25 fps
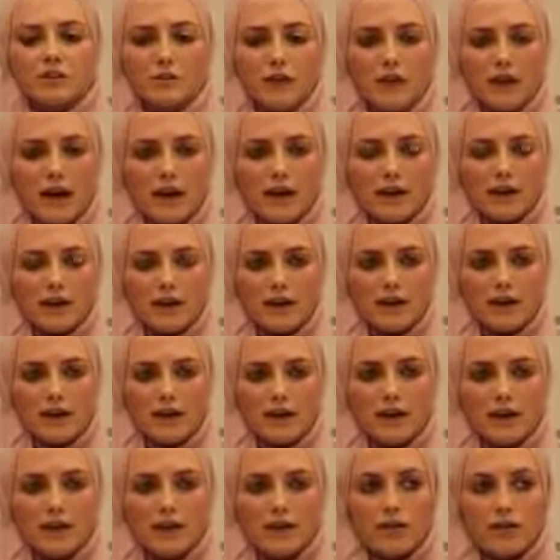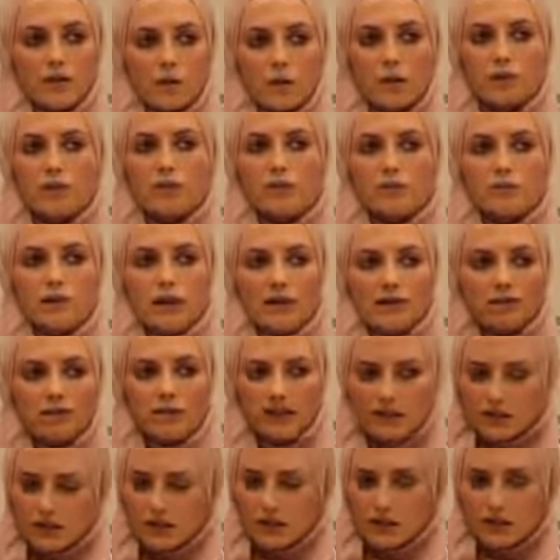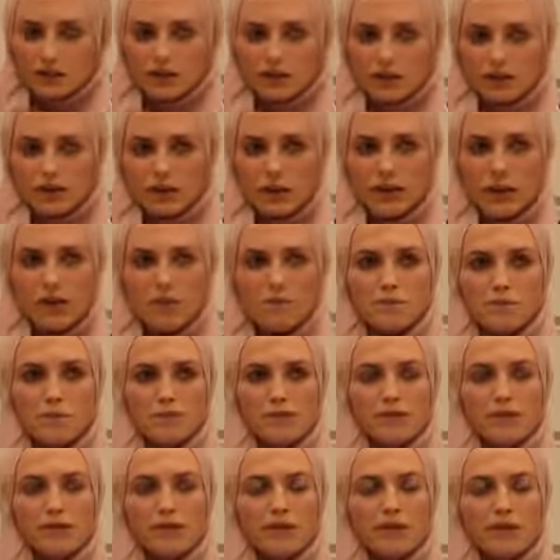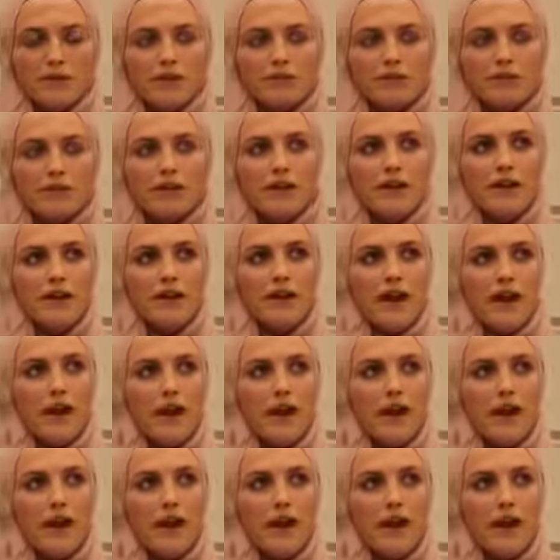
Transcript: the way that I thought about religion on a number of fronts,